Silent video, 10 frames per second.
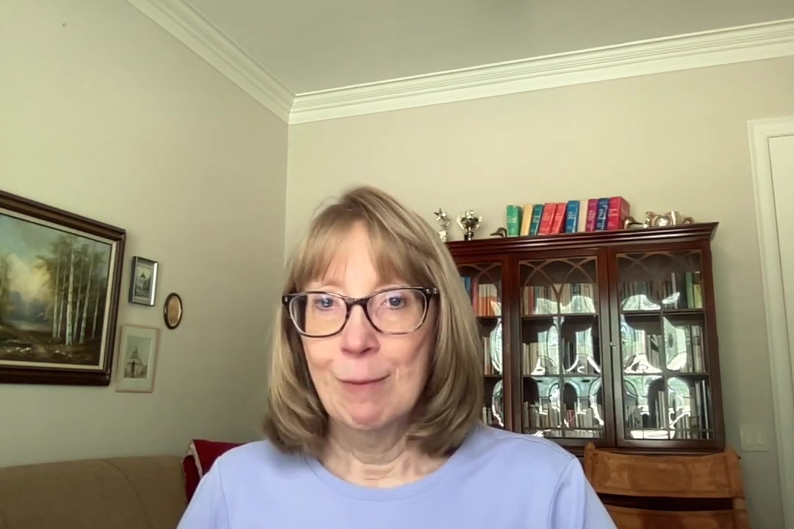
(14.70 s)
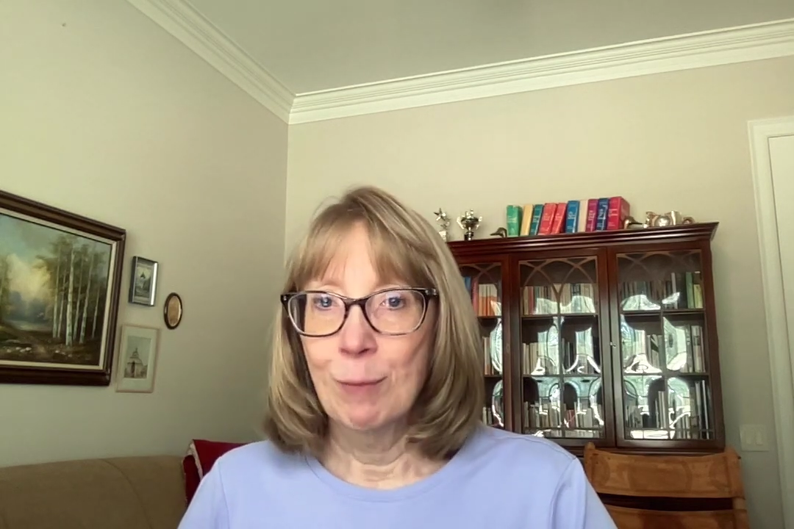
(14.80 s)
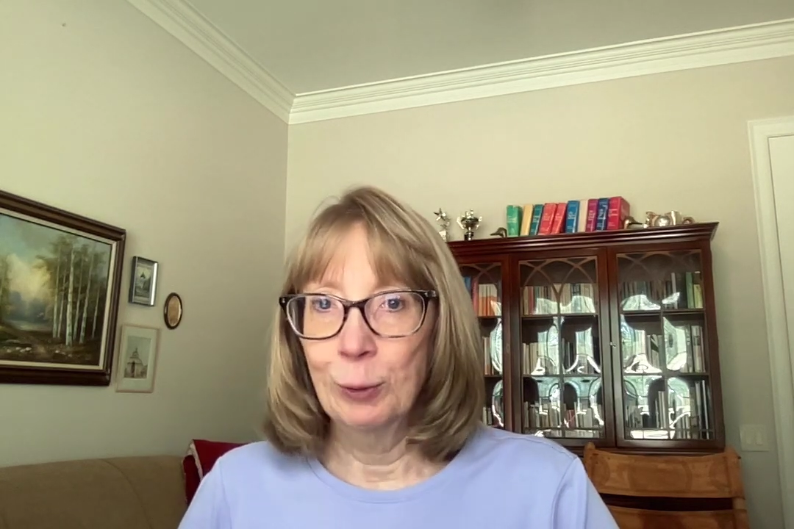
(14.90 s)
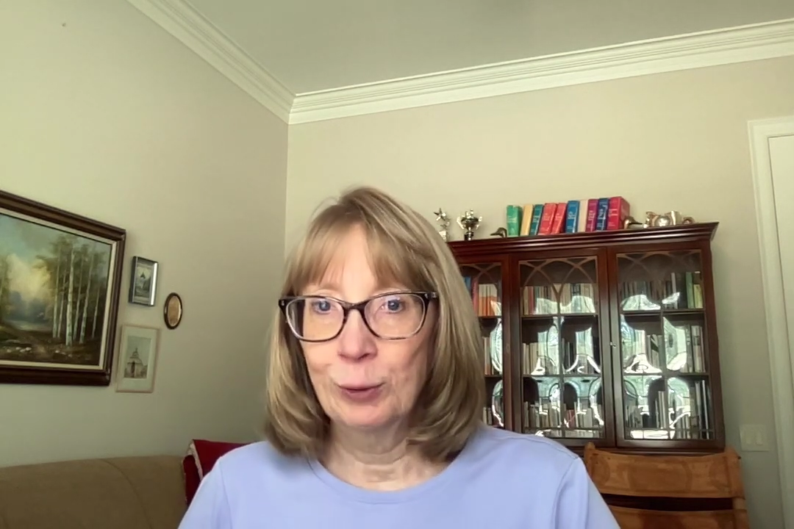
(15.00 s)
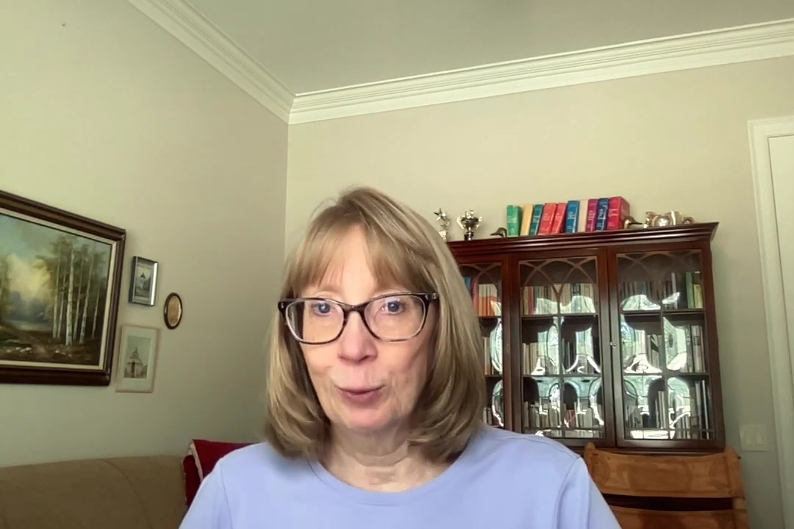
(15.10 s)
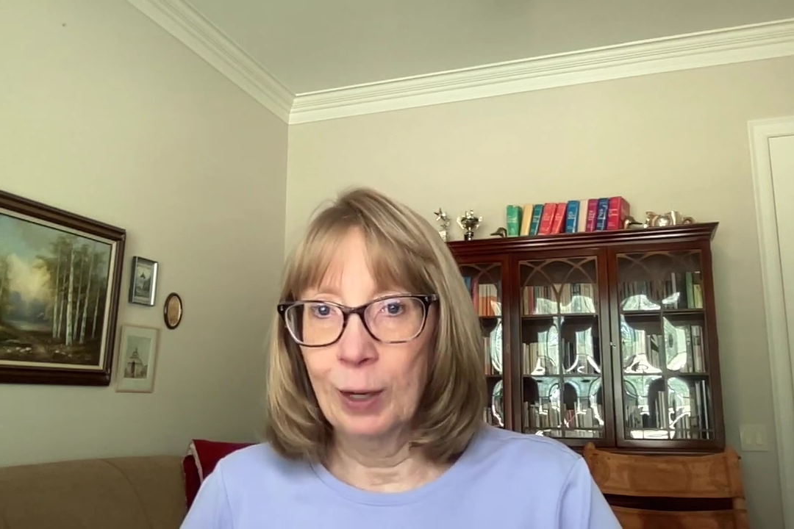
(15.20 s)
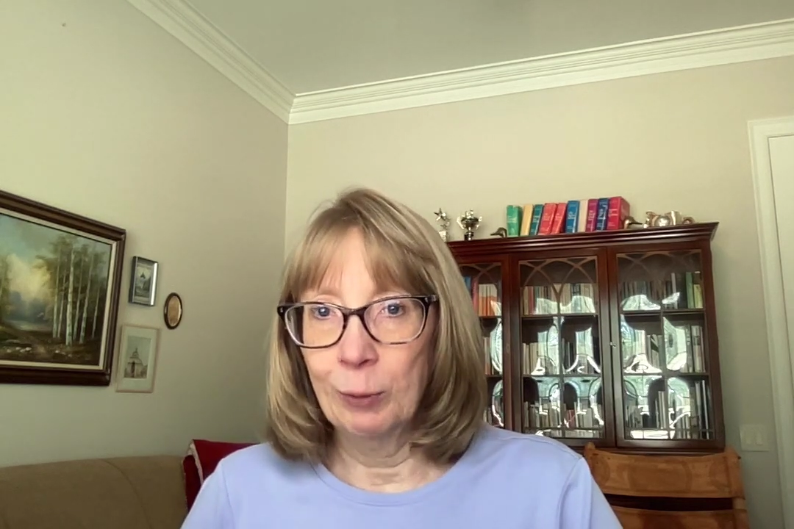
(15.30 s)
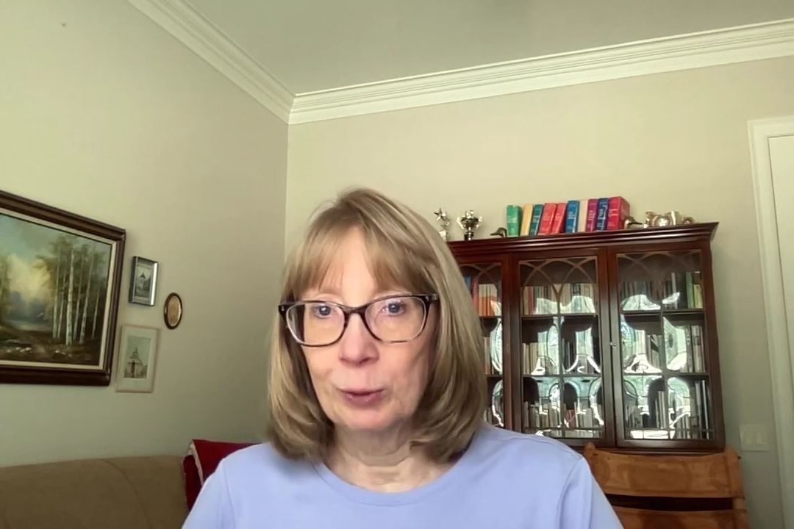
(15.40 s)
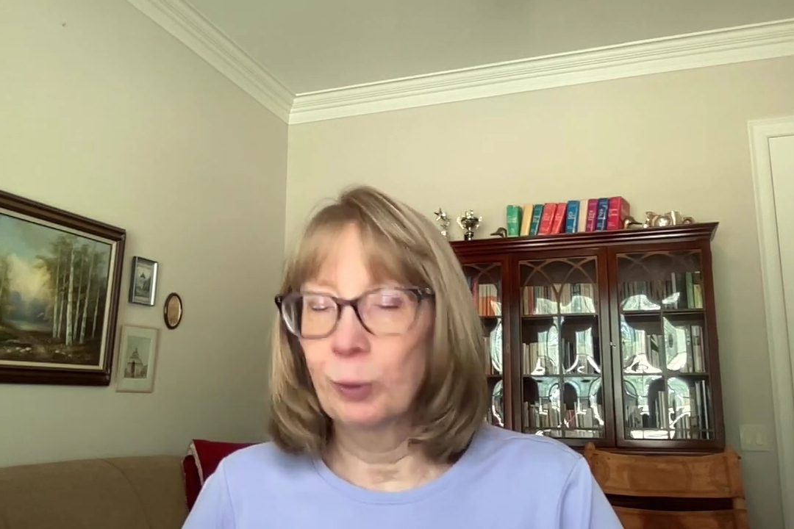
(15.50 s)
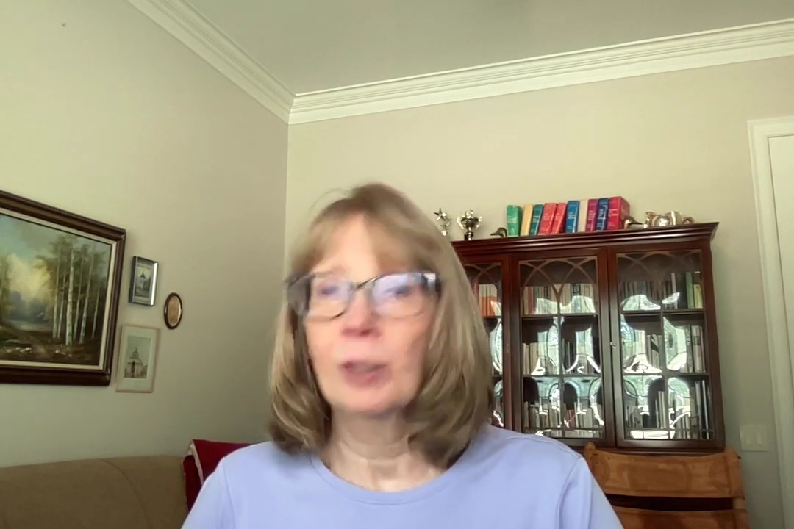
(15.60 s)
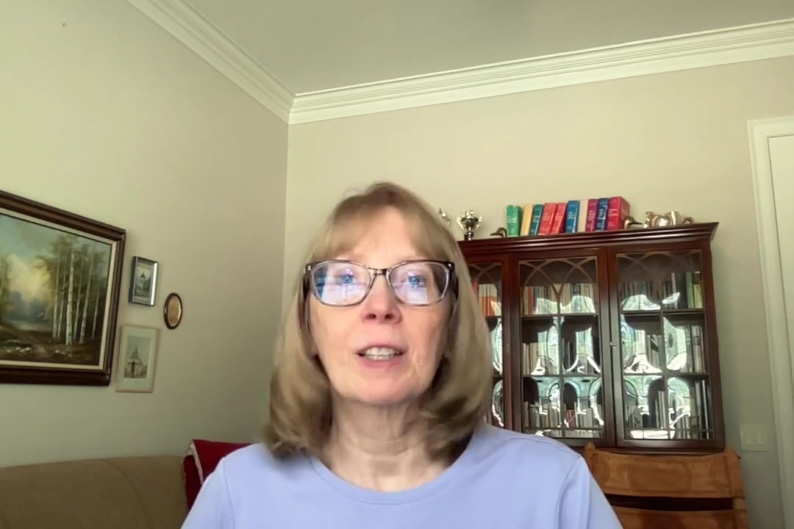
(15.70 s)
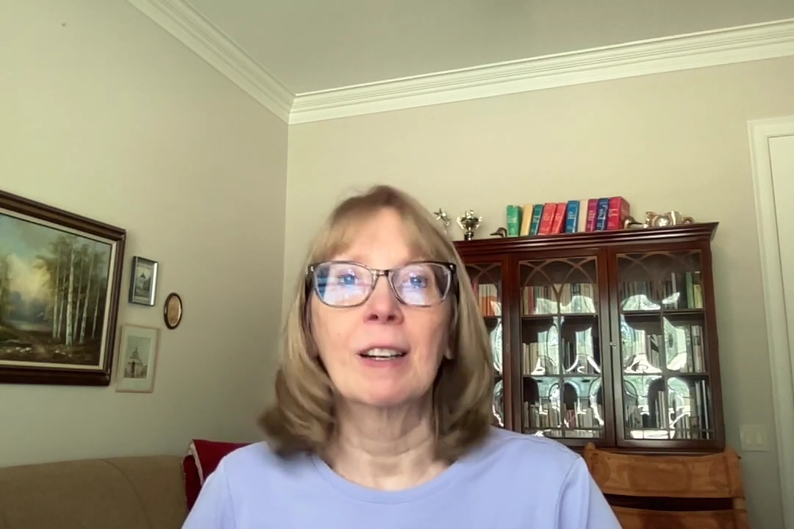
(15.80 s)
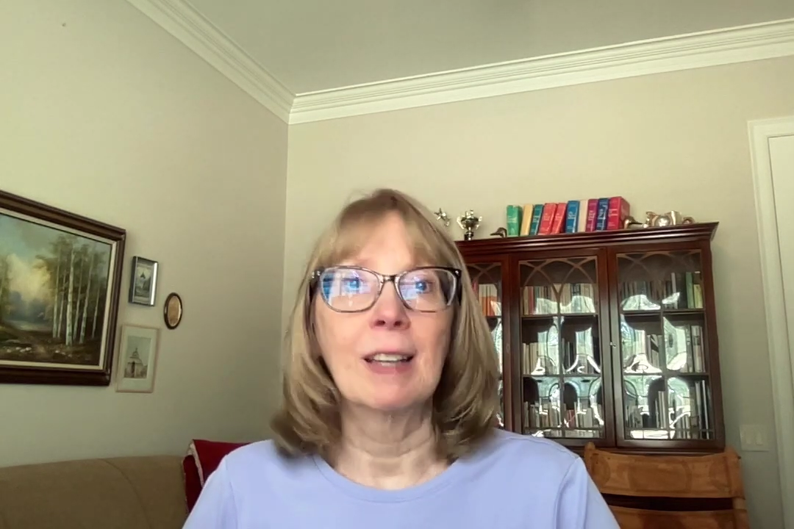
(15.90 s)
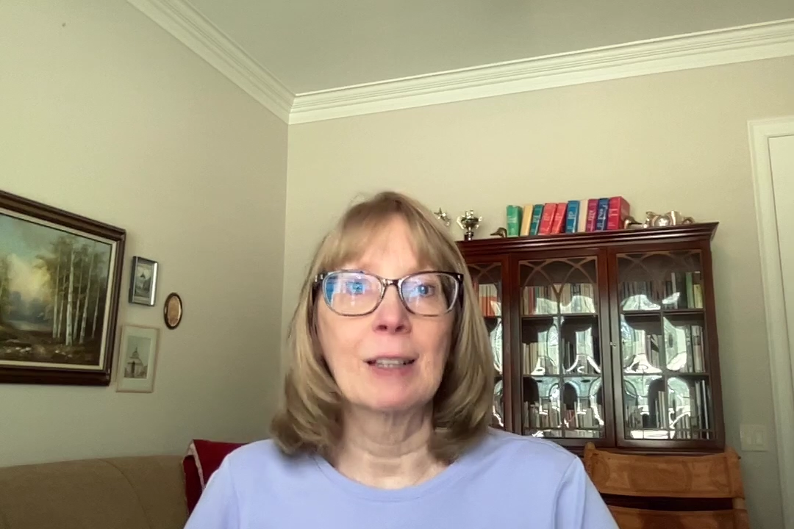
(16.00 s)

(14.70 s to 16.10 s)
Most of what I was working on